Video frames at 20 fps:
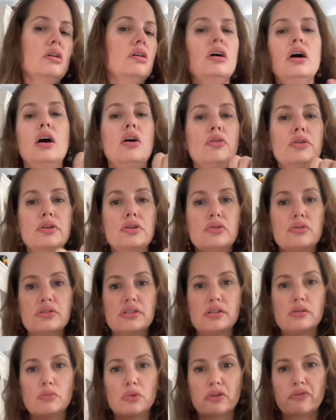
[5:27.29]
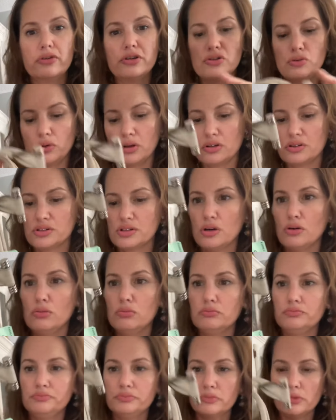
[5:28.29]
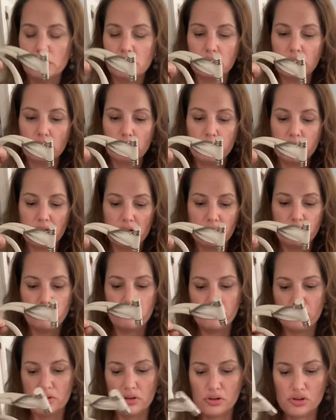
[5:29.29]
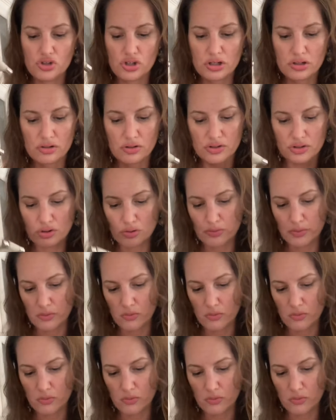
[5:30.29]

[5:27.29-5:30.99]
I'll use some Murphy's oil soap and a little bit of gentle soap and